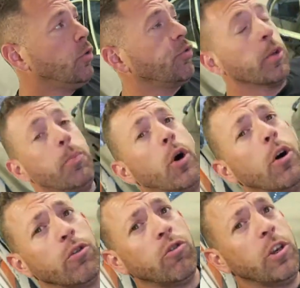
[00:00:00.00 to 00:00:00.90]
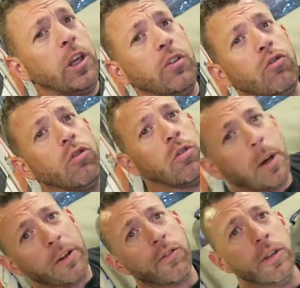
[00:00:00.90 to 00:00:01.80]
So the Porsche is just
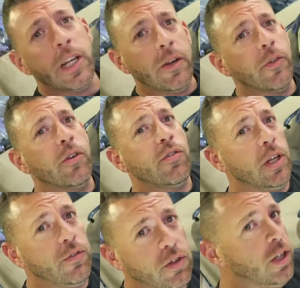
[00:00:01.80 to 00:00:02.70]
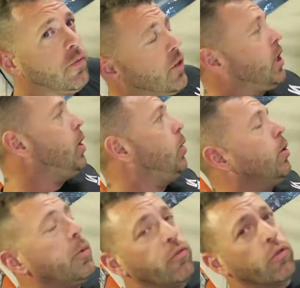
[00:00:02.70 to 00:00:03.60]
about to leave us. You've seen the
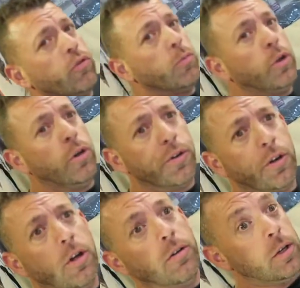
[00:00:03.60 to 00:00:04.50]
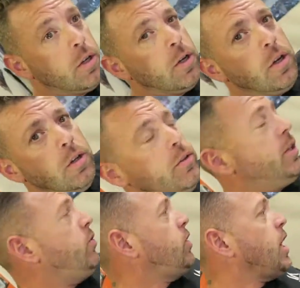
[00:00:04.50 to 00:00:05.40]
video we've just uploaded on.
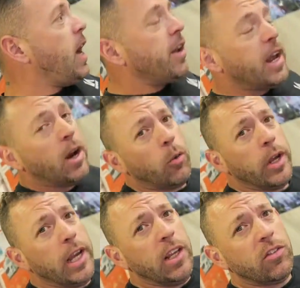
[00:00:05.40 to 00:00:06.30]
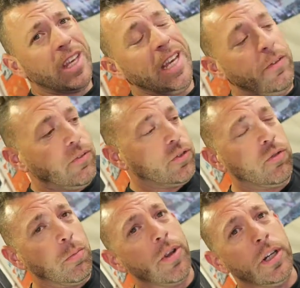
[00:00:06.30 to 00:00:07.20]
This car now is in for
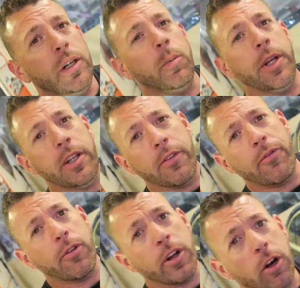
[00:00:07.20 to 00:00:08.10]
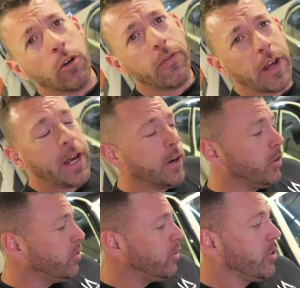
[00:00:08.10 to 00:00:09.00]
something a little bit different, in all
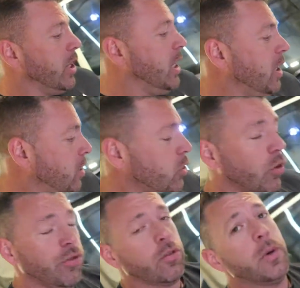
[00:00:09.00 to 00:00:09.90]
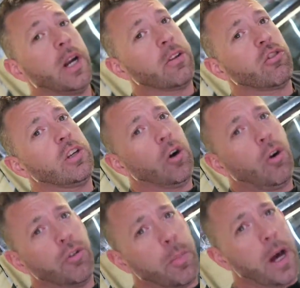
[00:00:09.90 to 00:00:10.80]
fairness. The customer actually
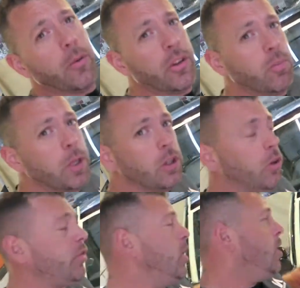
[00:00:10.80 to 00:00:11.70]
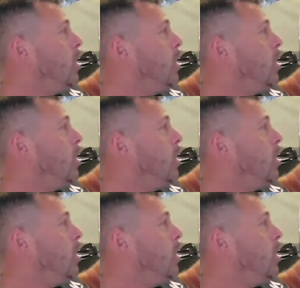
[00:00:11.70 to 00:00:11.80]
called about this because